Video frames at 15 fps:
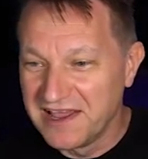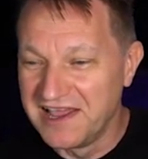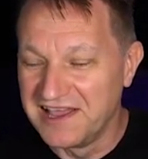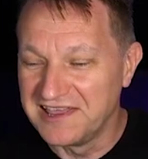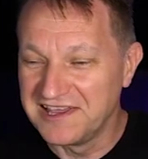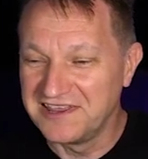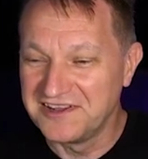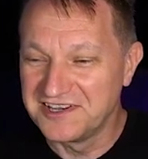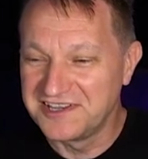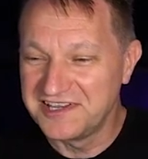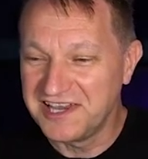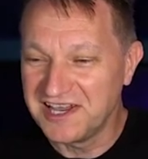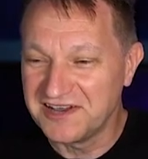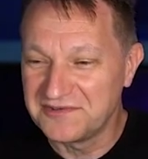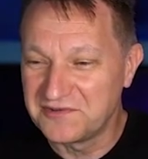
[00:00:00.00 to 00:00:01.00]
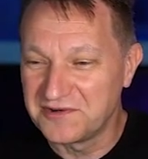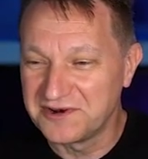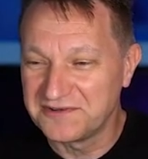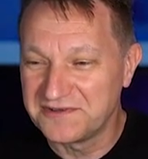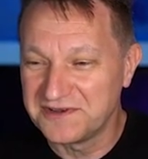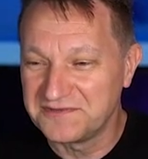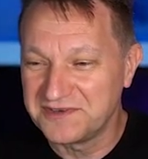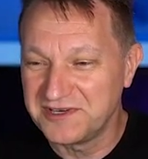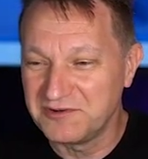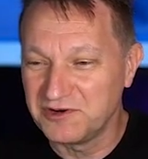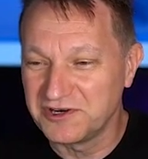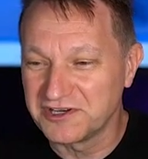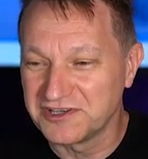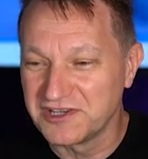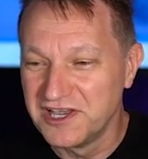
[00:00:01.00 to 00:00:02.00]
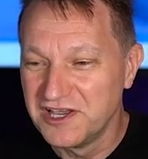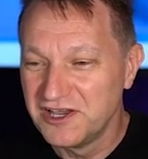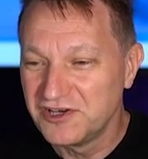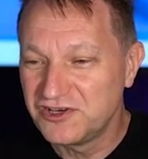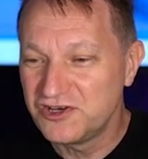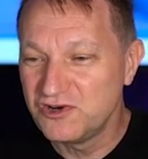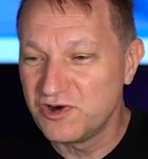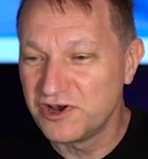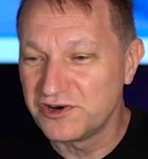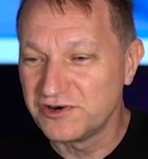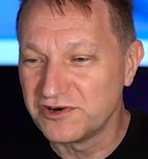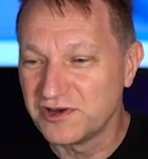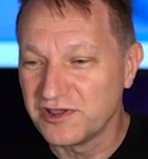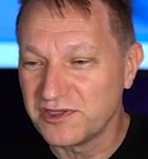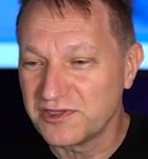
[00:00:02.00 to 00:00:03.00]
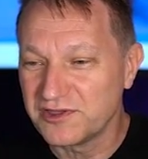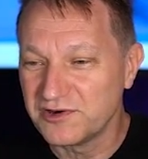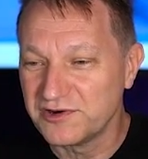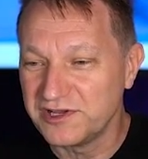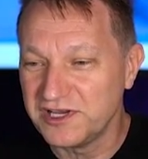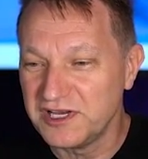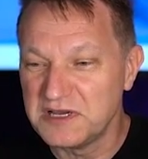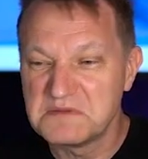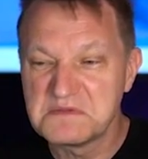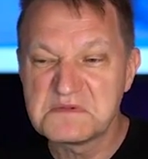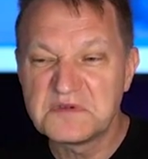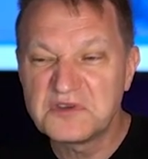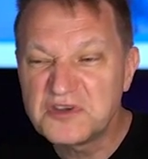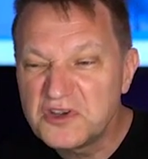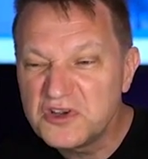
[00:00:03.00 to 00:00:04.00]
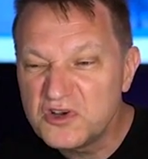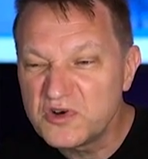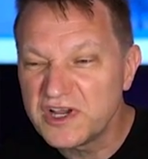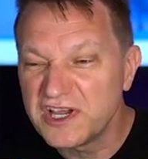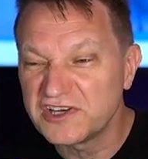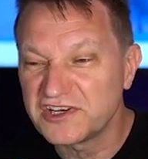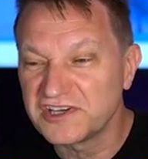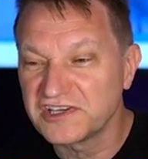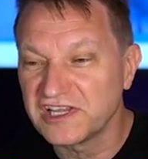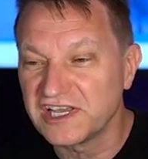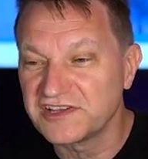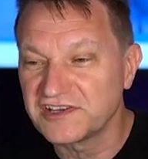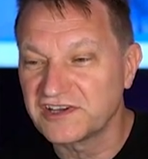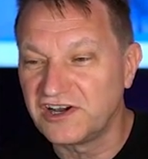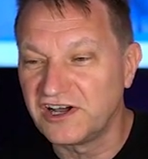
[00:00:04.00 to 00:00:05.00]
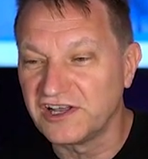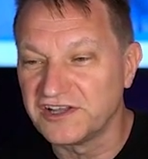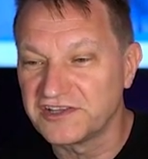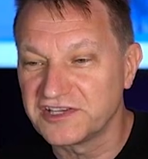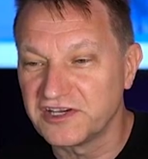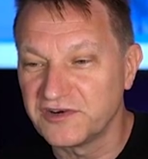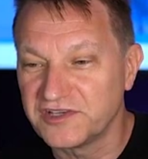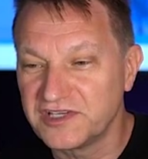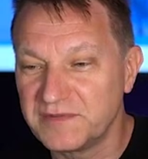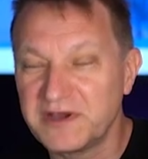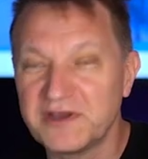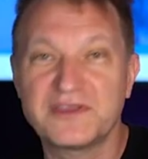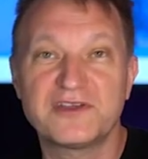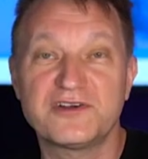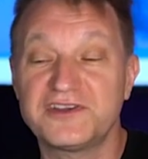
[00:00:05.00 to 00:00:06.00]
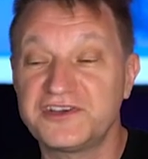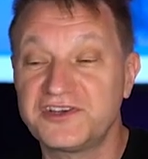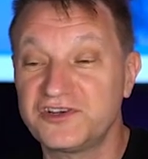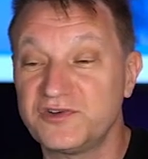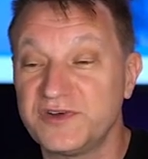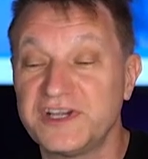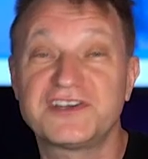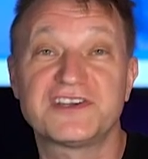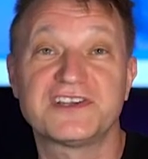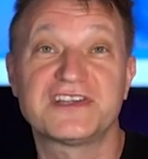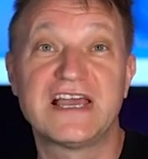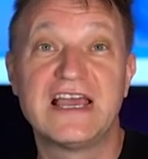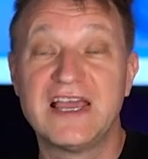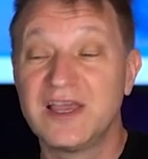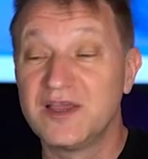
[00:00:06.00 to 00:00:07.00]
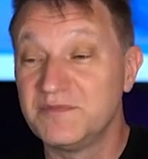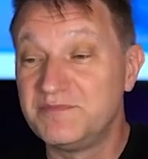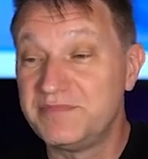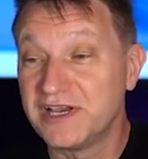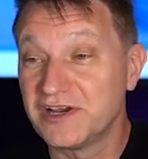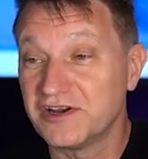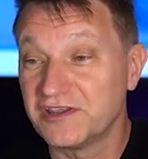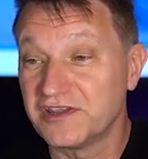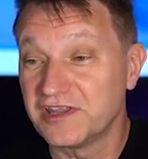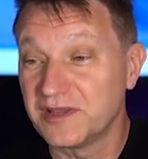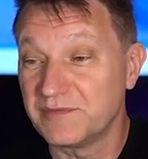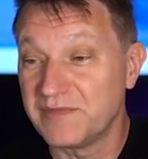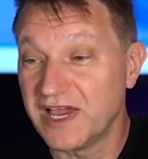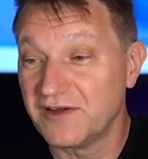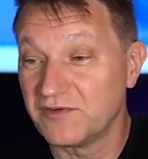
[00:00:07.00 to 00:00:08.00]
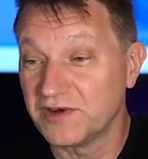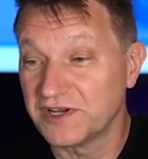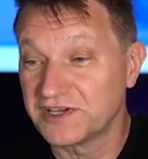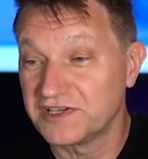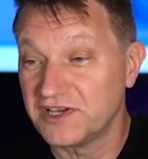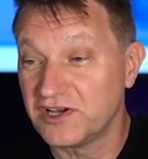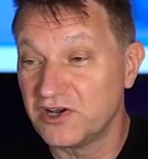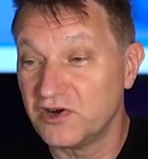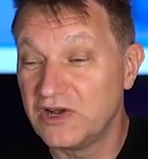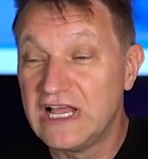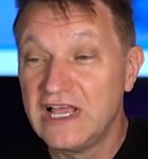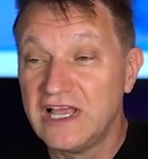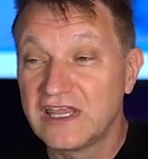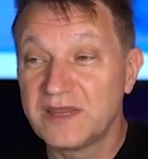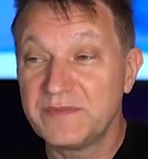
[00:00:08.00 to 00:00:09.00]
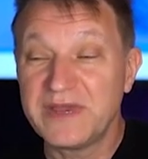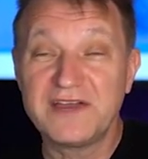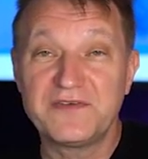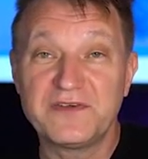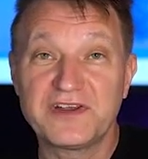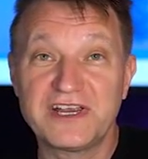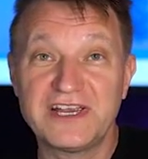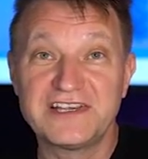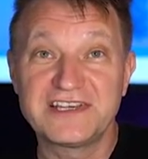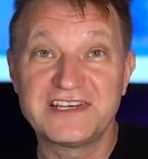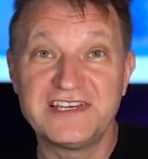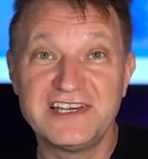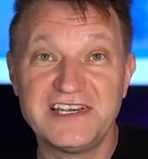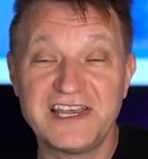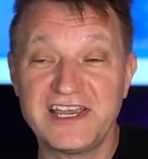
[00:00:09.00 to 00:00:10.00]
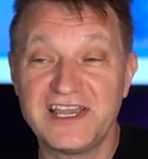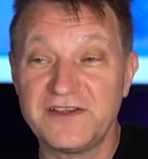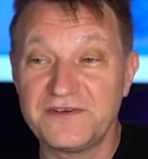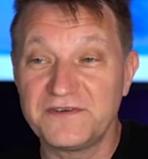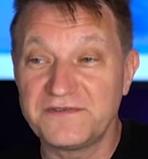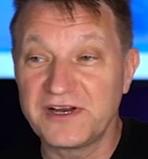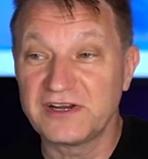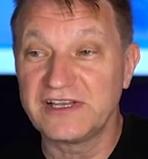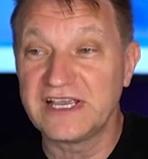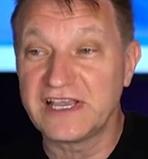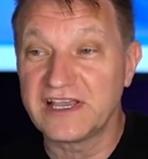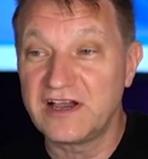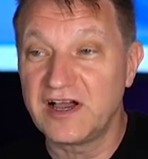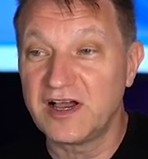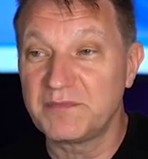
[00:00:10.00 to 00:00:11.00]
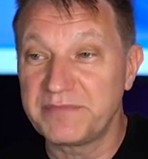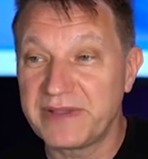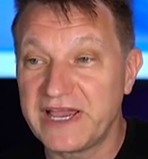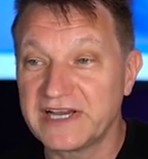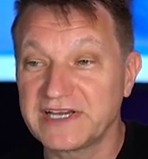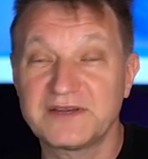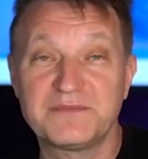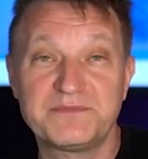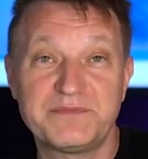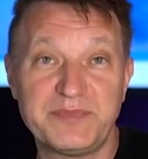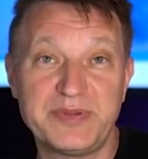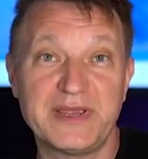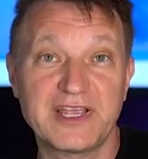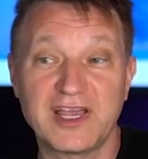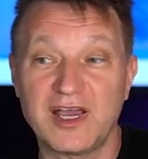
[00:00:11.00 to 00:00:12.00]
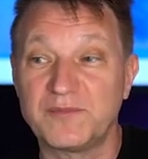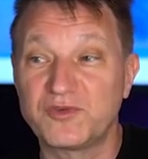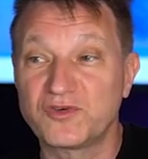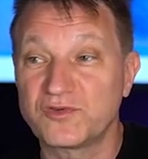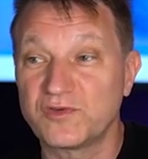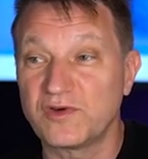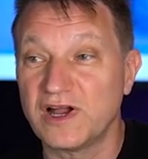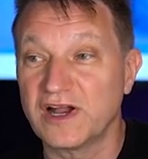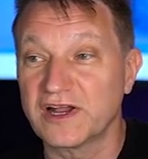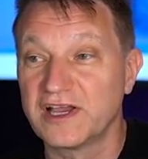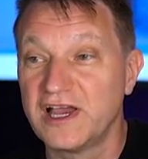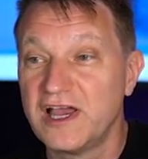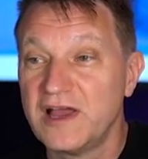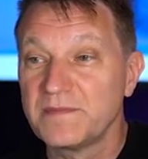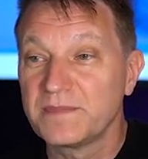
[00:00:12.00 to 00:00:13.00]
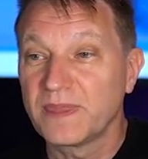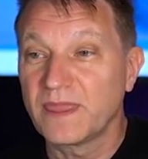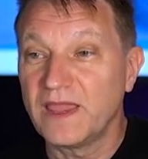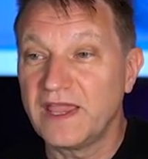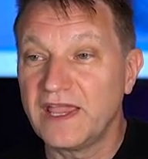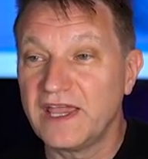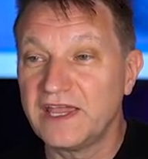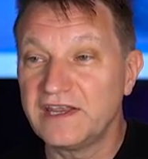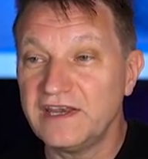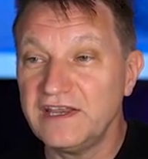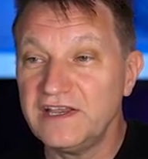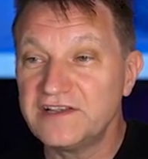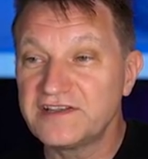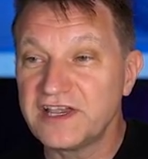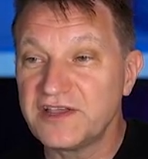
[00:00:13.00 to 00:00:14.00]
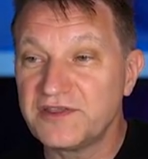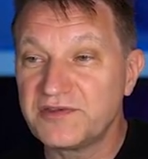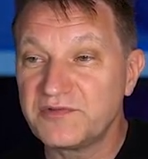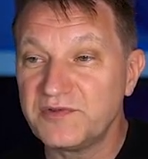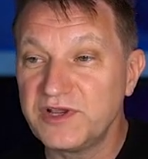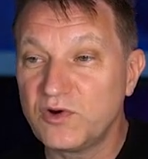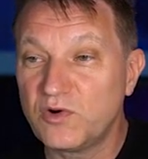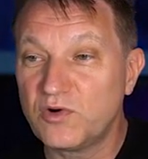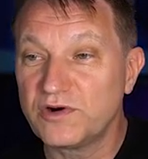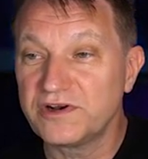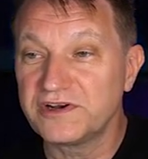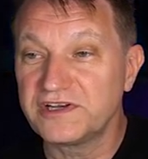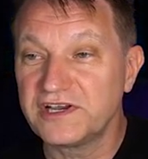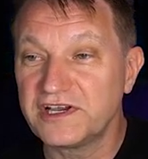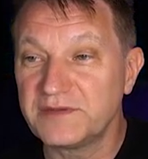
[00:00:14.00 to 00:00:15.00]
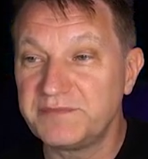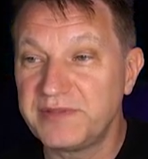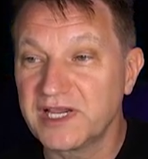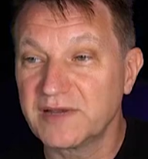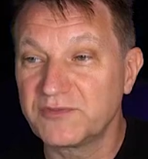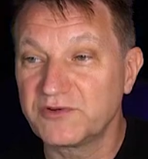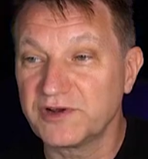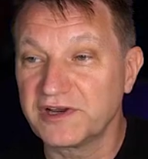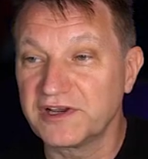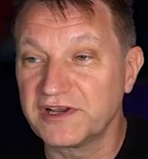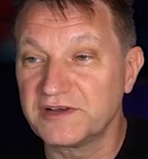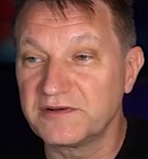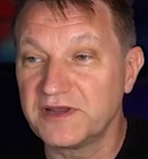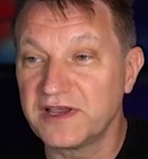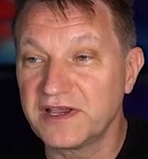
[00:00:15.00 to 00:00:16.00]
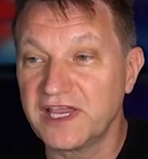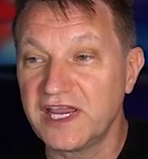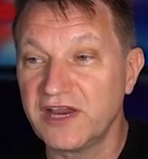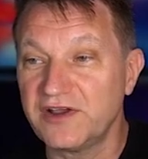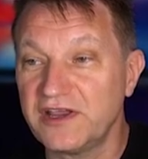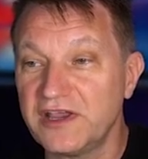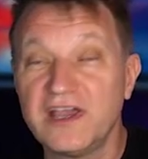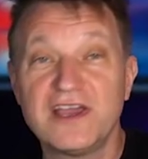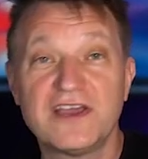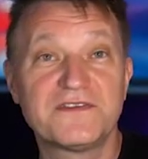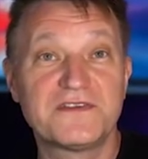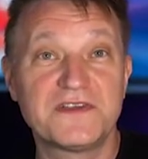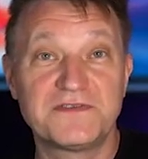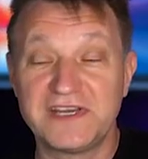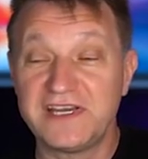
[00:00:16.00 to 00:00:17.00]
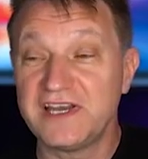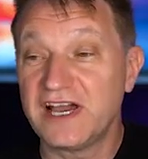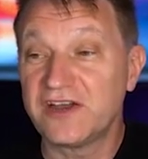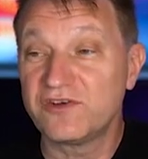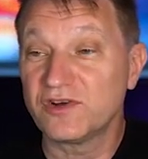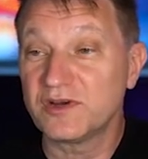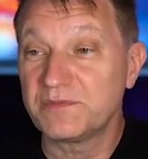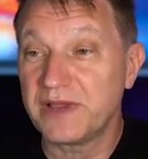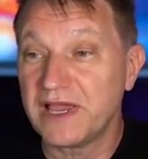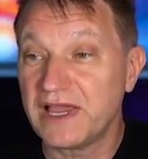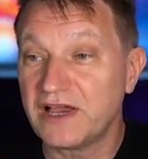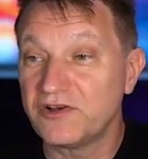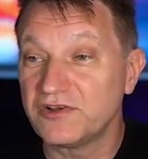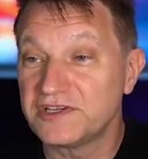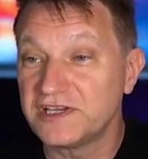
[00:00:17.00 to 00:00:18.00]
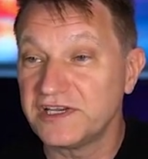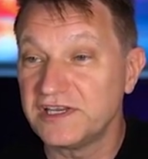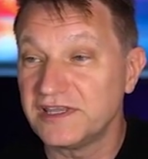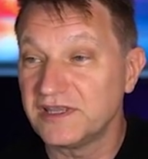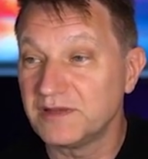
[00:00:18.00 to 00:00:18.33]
And then there's the F-150, which is 232 inches, let's call it. So it's about 32 inches bigger than the Maverick. So the Maverick is indeed a fairly compact pickup truck. And it is a 3/4-ton pickup truck. It can carry 1,500 pounds in the